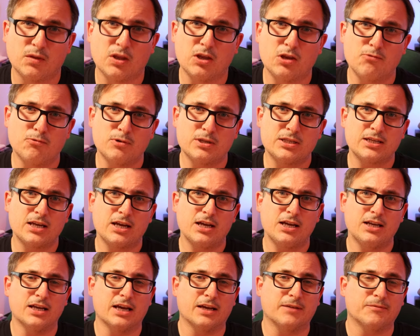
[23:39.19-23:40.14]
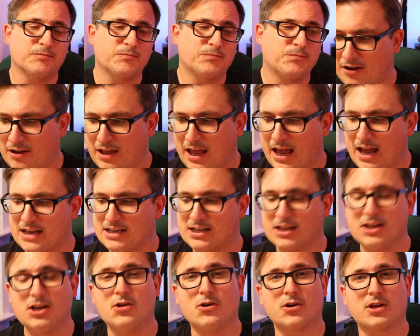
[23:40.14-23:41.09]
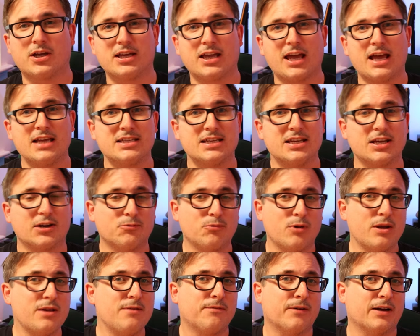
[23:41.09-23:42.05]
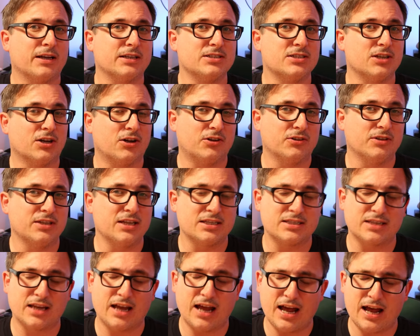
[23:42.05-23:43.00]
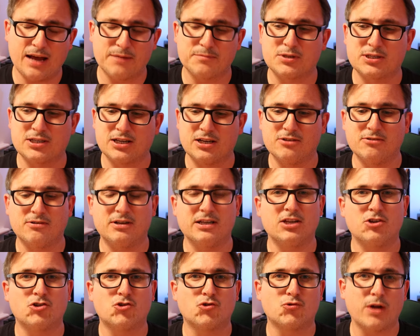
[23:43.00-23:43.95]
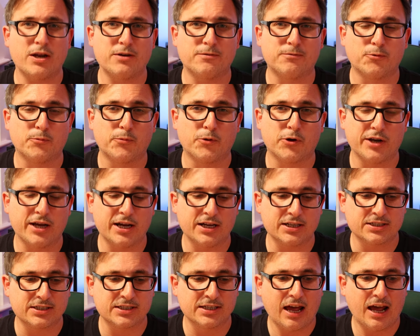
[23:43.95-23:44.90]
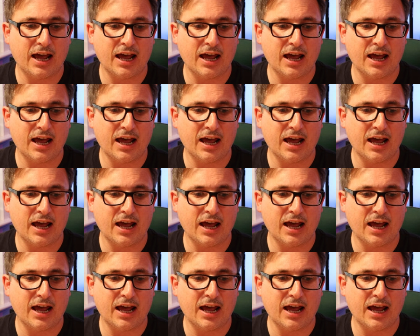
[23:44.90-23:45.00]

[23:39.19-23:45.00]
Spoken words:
You return it. I had a look at getting a refund on this absolutely dreadful product,